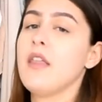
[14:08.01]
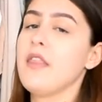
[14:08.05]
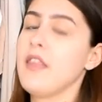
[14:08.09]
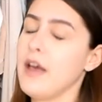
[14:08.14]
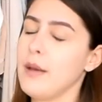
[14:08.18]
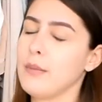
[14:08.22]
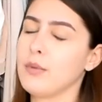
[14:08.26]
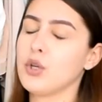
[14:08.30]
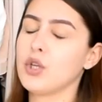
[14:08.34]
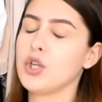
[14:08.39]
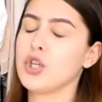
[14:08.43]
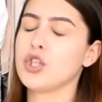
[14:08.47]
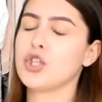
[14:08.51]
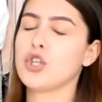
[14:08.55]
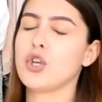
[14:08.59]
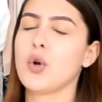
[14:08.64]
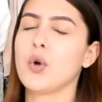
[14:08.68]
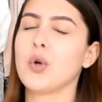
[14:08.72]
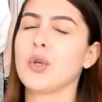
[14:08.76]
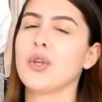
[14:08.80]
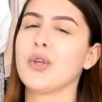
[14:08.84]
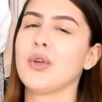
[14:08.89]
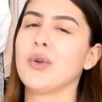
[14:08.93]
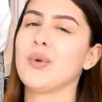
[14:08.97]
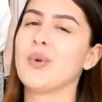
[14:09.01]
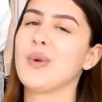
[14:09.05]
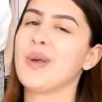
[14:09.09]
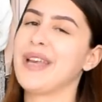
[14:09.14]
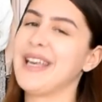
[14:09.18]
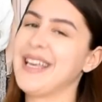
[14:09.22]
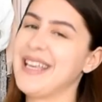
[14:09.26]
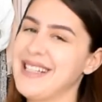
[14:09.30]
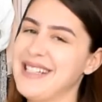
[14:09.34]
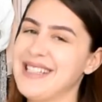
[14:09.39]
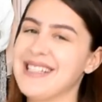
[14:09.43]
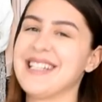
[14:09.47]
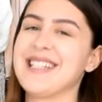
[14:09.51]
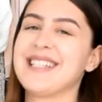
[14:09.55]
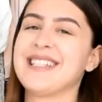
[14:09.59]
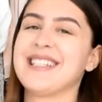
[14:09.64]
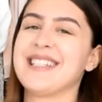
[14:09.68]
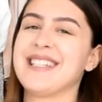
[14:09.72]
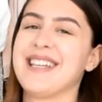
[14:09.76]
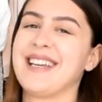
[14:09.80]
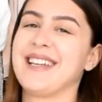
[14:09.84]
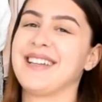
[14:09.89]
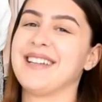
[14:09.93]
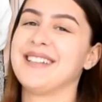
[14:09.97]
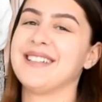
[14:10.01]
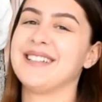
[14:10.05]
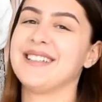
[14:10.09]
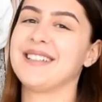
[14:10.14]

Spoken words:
I'm going to show you in just a second.